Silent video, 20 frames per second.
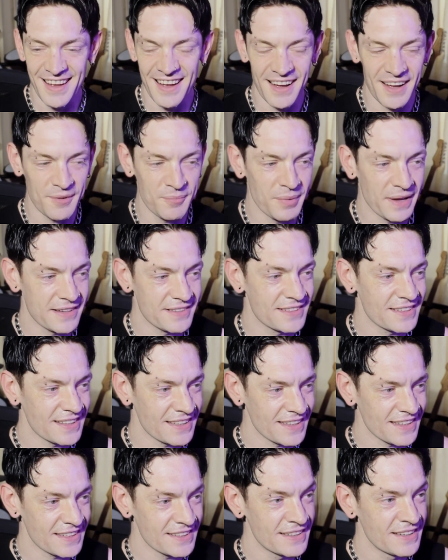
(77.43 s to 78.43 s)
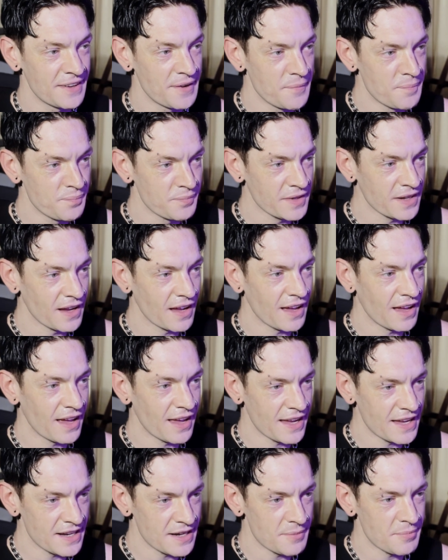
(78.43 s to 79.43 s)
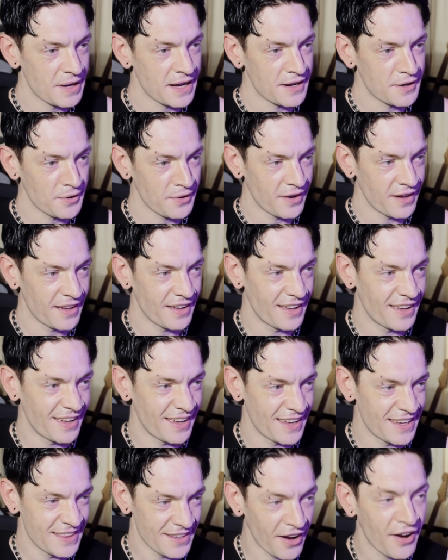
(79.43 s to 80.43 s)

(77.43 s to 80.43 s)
And basically in the